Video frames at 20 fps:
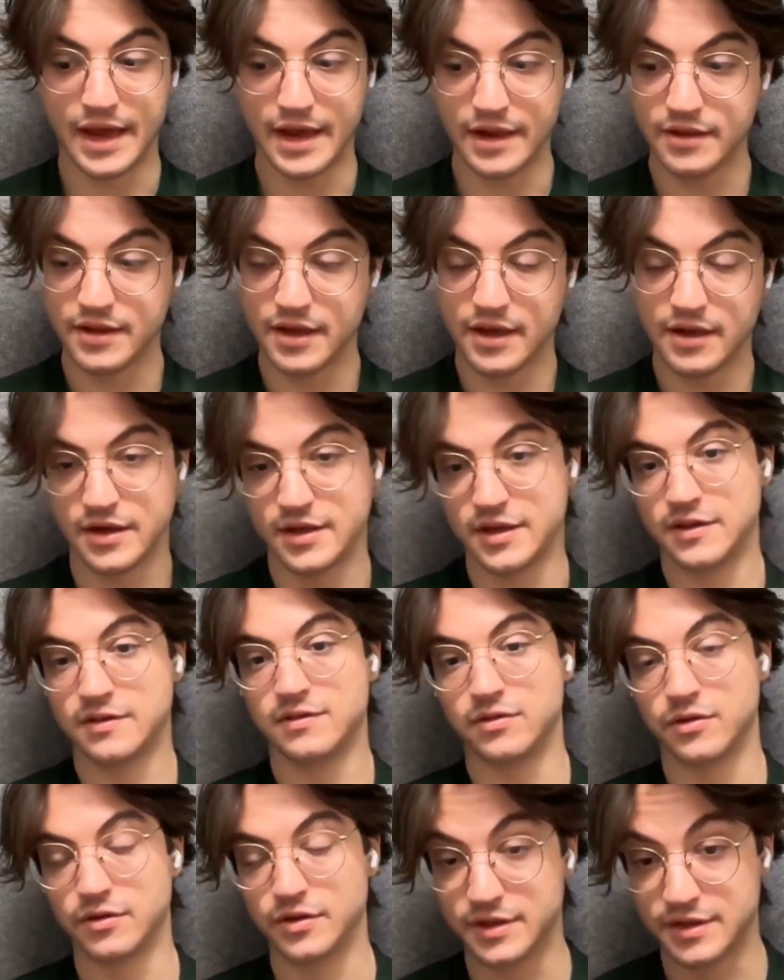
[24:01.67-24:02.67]
That data
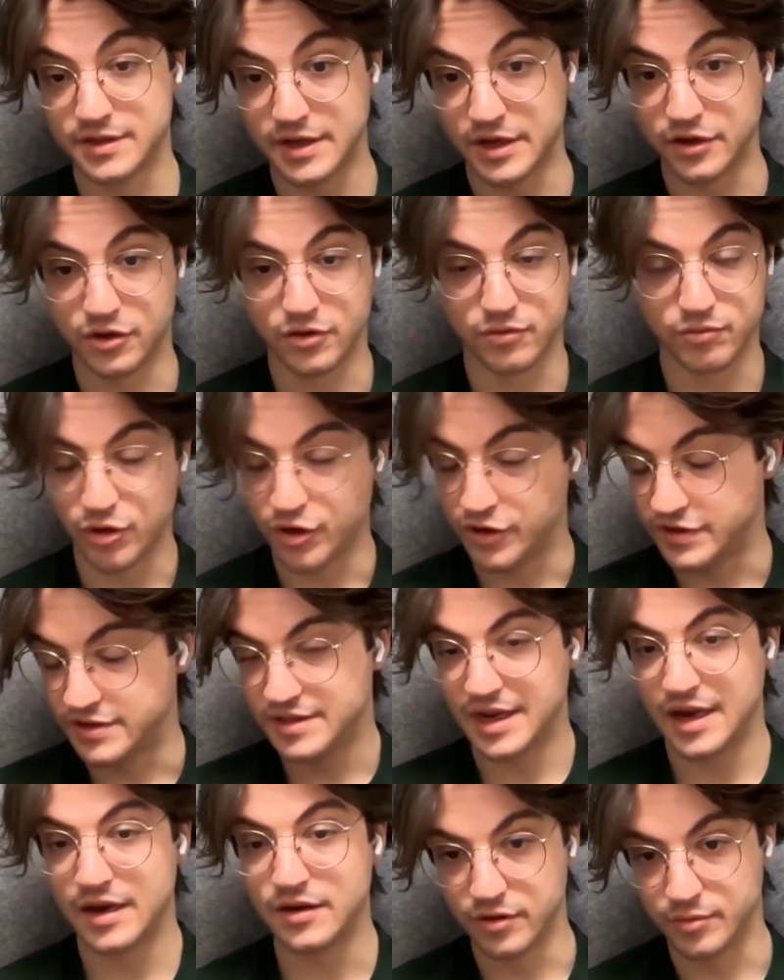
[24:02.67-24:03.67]
gets stored inside a
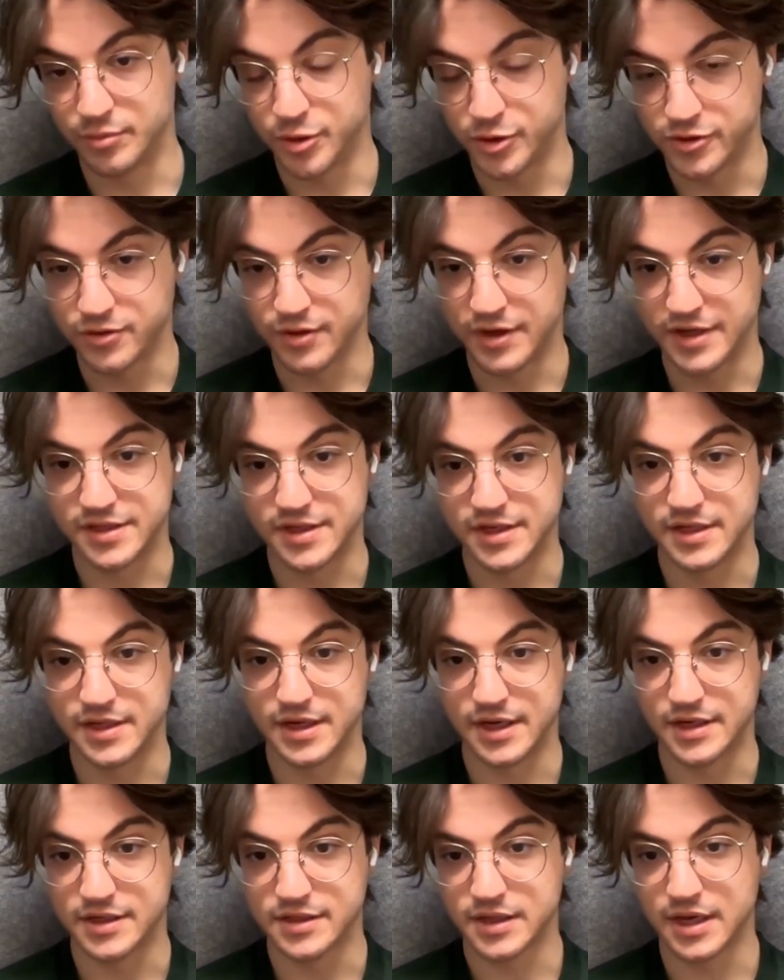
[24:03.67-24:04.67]
standard Postgres
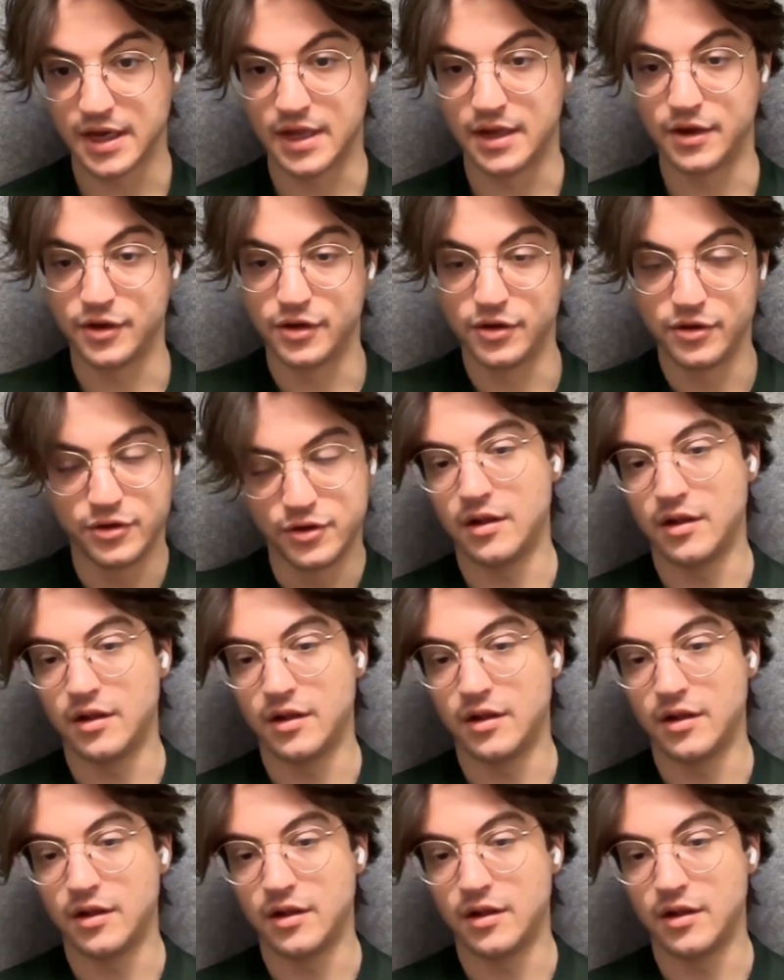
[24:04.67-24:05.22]
index, and